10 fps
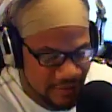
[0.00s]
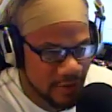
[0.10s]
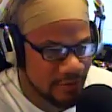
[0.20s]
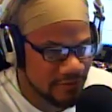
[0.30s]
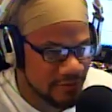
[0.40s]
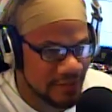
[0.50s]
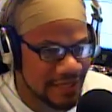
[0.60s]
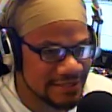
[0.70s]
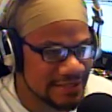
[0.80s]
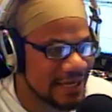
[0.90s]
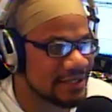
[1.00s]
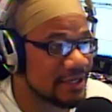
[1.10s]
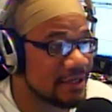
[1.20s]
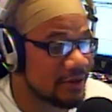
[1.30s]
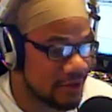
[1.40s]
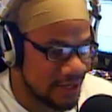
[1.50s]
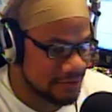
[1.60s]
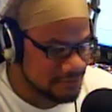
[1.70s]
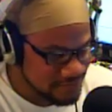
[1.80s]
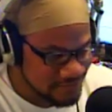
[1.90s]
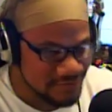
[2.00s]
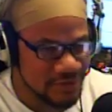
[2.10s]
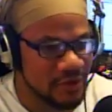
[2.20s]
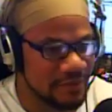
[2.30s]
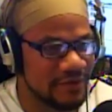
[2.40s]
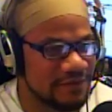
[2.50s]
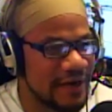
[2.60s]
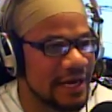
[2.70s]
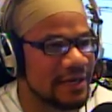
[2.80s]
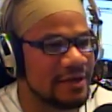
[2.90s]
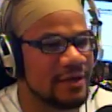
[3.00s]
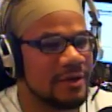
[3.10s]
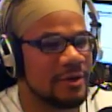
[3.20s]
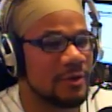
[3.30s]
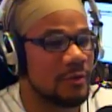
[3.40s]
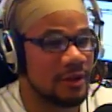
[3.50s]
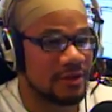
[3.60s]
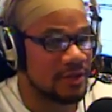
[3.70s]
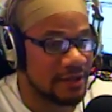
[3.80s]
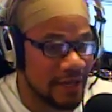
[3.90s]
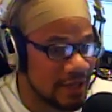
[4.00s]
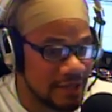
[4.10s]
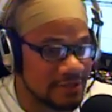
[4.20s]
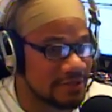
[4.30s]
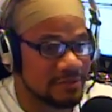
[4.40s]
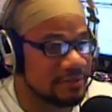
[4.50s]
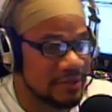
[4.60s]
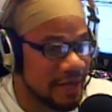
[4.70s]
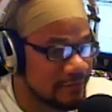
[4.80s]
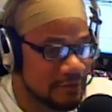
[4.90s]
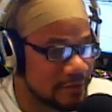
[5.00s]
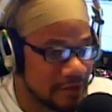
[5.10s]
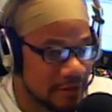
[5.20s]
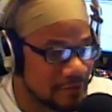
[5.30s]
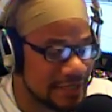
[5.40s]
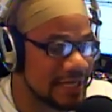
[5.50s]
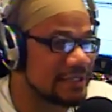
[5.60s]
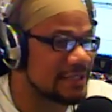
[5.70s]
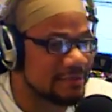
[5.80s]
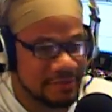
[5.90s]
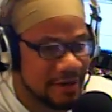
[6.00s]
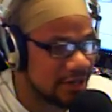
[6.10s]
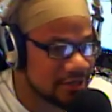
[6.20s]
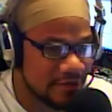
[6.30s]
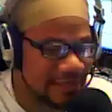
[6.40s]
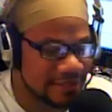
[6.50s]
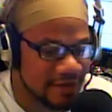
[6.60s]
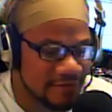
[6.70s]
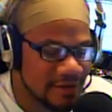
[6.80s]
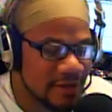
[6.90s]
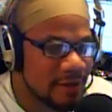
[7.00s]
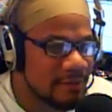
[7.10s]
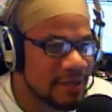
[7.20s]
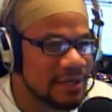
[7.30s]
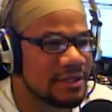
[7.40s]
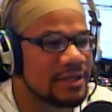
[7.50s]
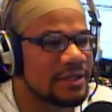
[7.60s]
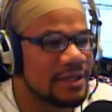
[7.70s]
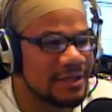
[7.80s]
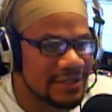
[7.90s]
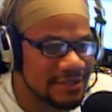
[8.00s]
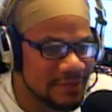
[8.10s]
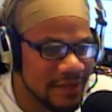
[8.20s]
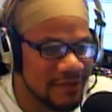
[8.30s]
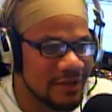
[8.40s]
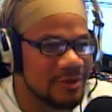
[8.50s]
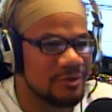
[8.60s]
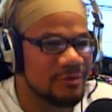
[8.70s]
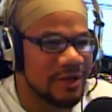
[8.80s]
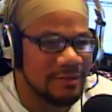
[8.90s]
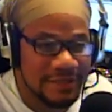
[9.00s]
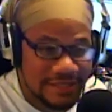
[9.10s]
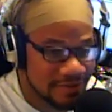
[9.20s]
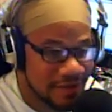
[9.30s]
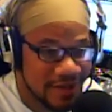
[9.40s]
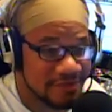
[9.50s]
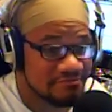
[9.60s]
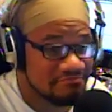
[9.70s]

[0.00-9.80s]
to be homophobic, it's not that okay. You can be fine with gay relationships, marriage, all that stuff, but it doesn't mean that you want to participate.